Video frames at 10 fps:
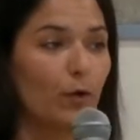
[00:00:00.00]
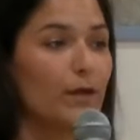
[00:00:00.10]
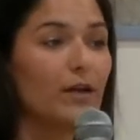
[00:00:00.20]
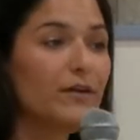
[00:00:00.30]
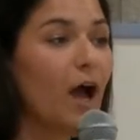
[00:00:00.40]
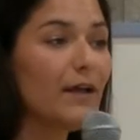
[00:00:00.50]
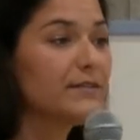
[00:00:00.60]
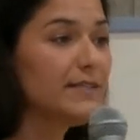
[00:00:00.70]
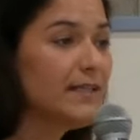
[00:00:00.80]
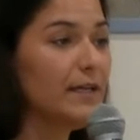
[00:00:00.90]
We are not
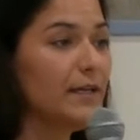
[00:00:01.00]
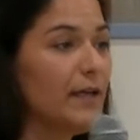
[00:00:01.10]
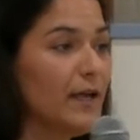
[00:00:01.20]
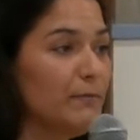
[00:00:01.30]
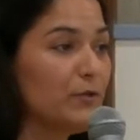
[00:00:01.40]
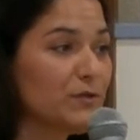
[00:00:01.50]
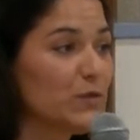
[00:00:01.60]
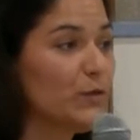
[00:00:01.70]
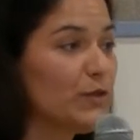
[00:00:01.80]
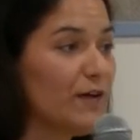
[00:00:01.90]
seeing a
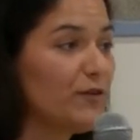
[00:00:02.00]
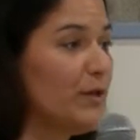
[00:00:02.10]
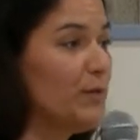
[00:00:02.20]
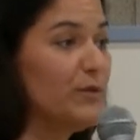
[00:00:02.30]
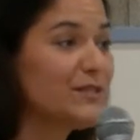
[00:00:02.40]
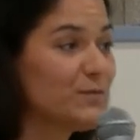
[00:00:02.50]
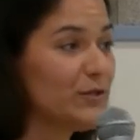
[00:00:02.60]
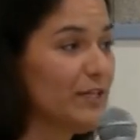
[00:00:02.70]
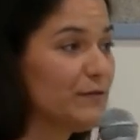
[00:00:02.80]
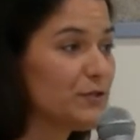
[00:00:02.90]
municipal government, a
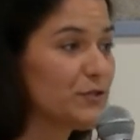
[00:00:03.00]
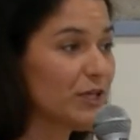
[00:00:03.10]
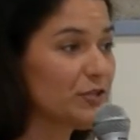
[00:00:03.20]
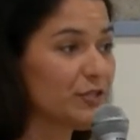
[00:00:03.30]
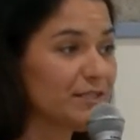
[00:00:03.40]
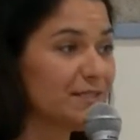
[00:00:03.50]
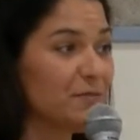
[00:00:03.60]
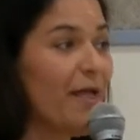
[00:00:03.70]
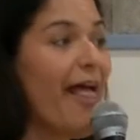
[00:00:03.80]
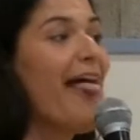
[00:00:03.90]
municipal infrastructure
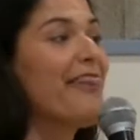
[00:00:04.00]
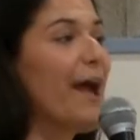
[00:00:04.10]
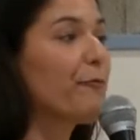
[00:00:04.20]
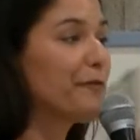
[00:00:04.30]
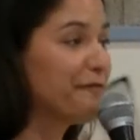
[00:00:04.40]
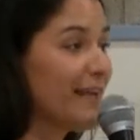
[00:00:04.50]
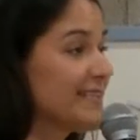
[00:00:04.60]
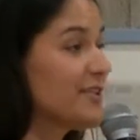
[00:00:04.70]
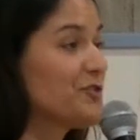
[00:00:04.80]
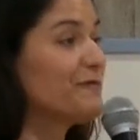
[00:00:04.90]
system that
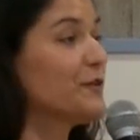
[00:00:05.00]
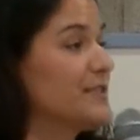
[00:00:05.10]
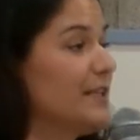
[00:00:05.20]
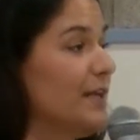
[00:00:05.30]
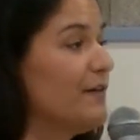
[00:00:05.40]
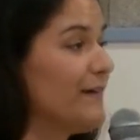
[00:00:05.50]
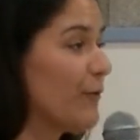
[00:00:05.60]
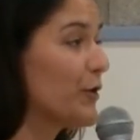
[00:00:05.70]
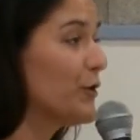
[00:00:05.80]
reflects the diversity of our